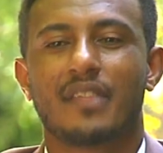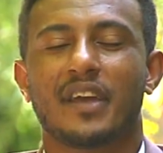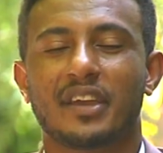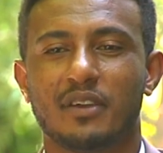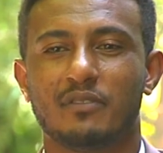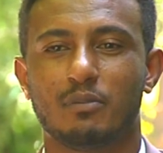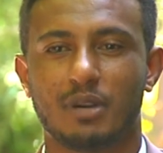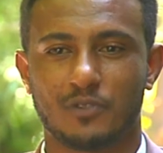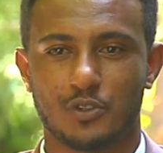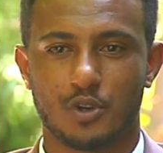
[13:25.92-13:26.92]
Thank you very
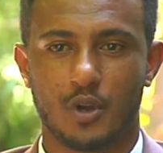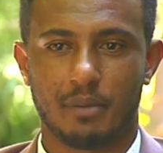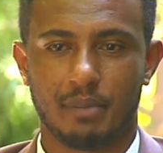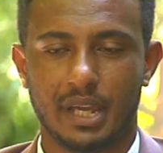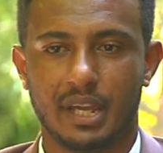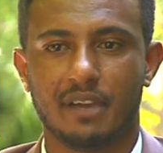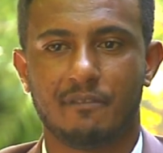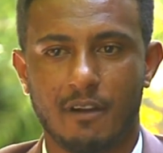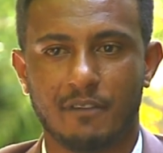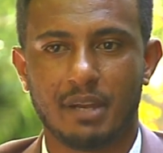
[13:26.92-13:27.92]
much for joining me.
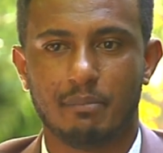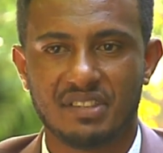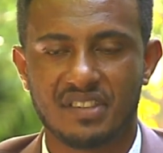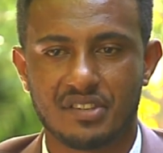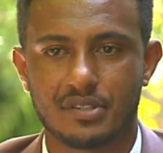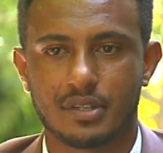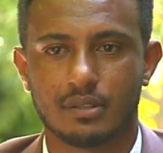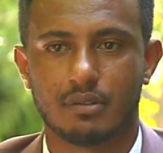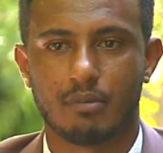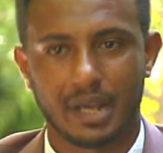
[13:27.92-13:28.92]
If you have any message
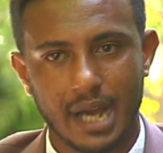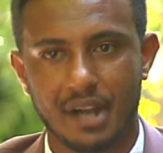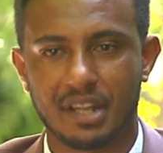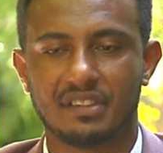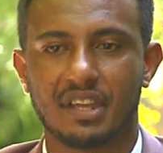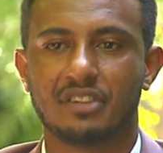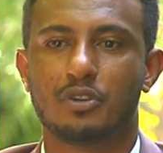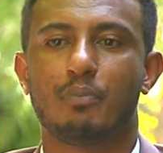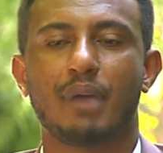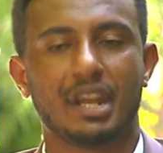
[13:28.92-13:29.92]
regarding the
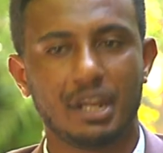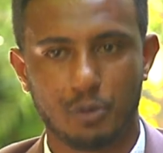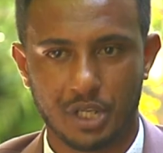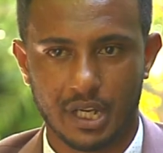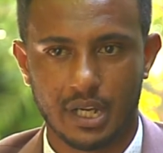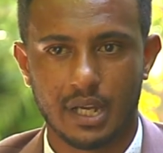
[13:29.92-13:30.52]
Ethiopian New Year